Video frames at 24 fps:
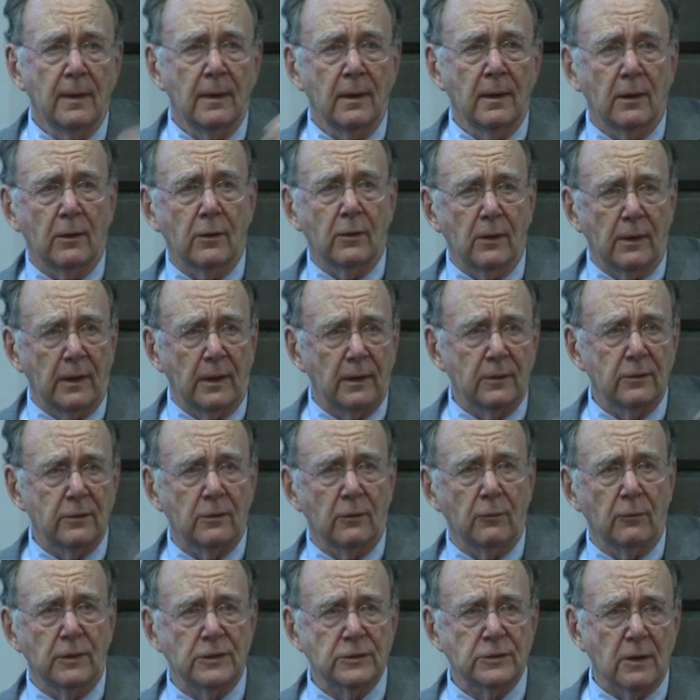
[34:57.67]
according to
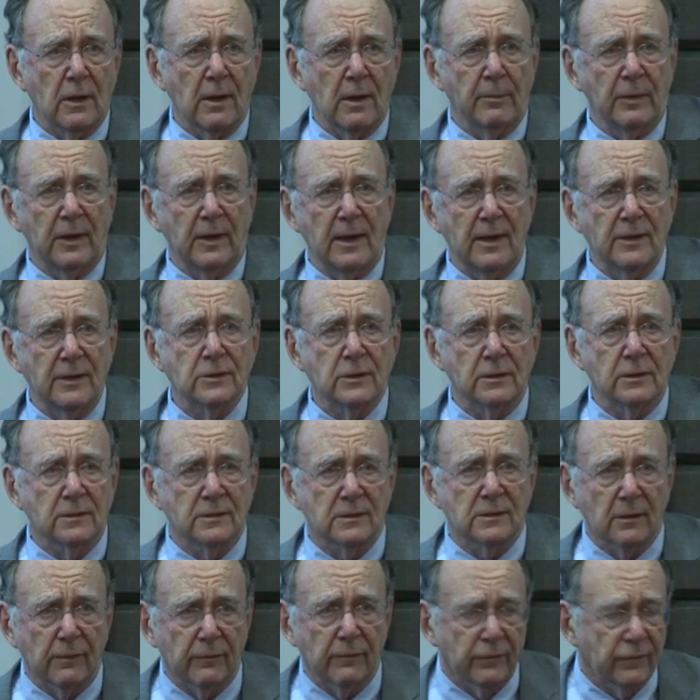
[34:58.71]
which
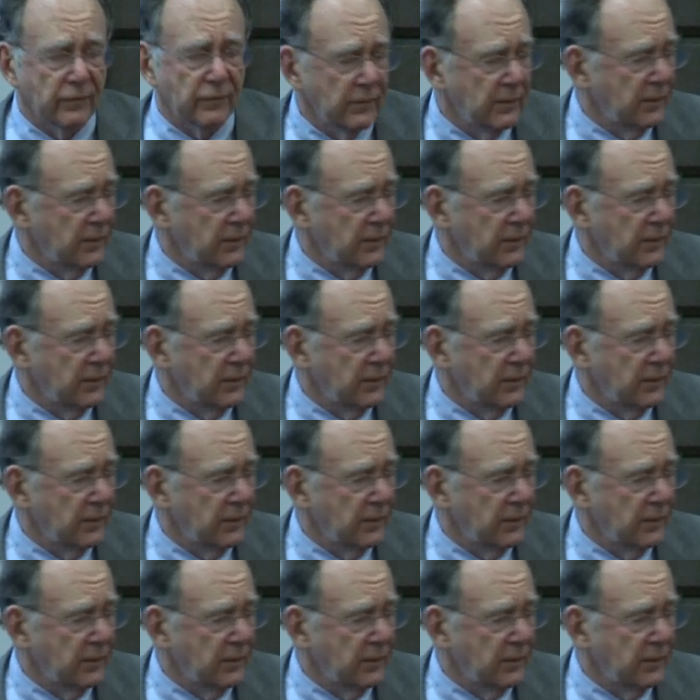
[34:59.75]
combinations of